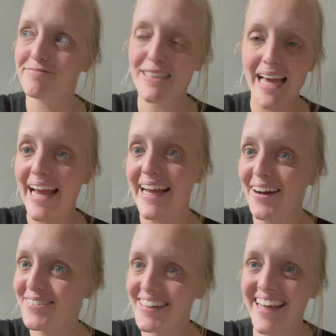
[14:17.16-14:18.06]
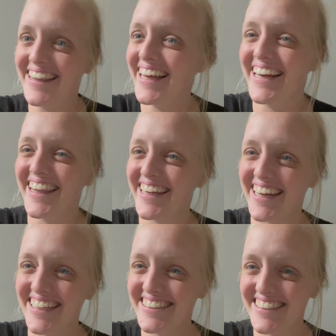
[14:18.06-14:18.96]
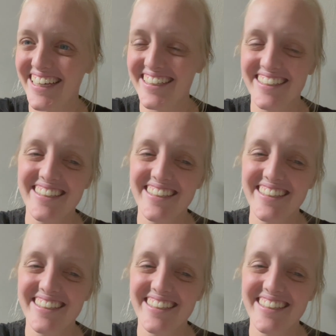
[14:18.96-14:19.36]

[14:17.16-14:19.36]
hang out at the end of the night tonight.